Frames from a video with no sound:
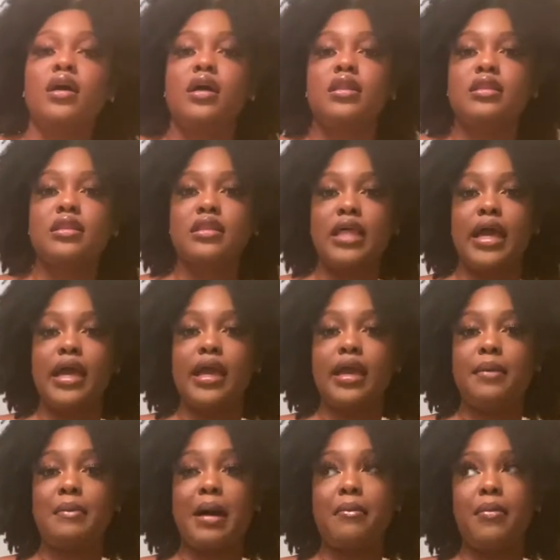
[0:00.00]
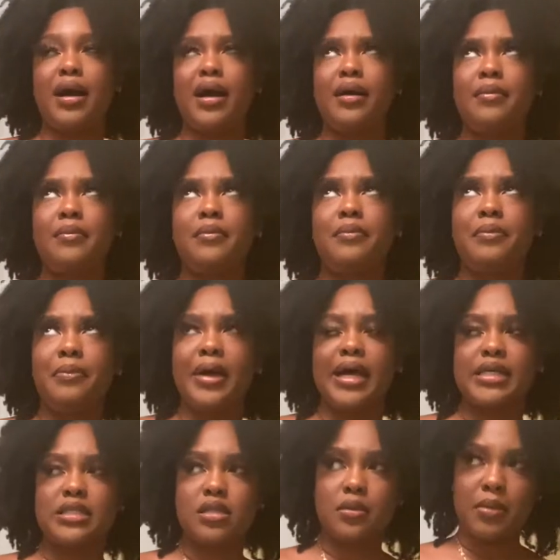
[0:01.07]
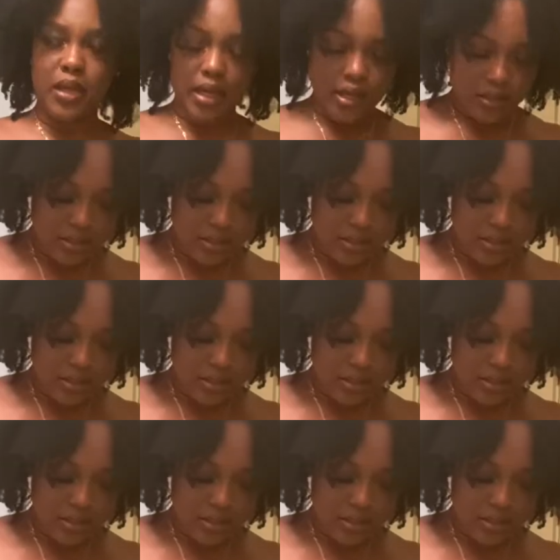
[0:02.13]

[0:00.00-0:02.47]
they, my mom passed them down